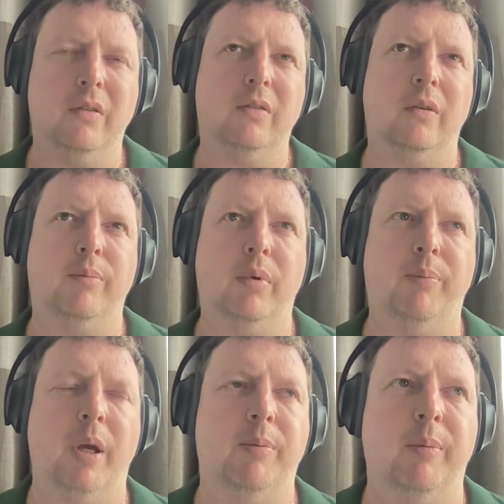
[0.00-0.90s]
This is a
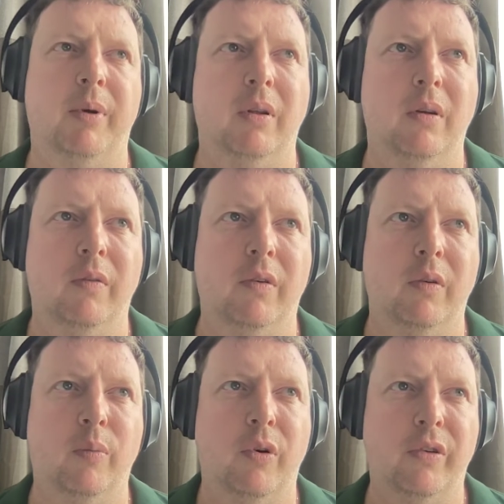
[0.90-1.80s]
paper by the
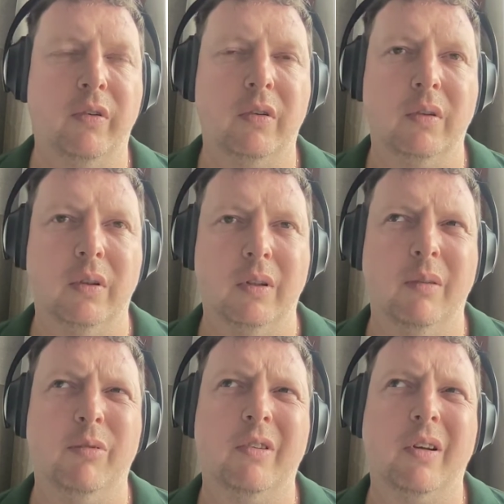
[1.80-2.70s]
University of Washington that
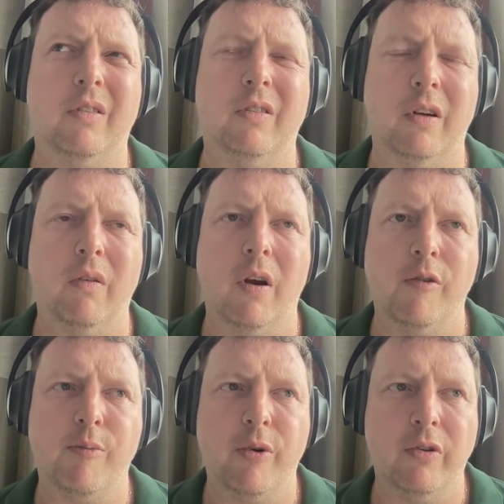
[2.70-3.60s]
it was like a
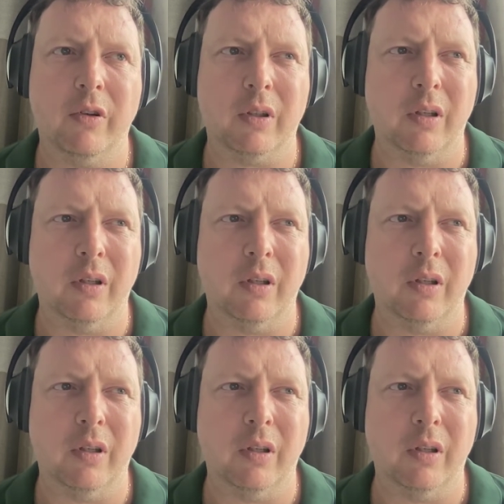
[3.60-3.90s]
SIGGRAPH project,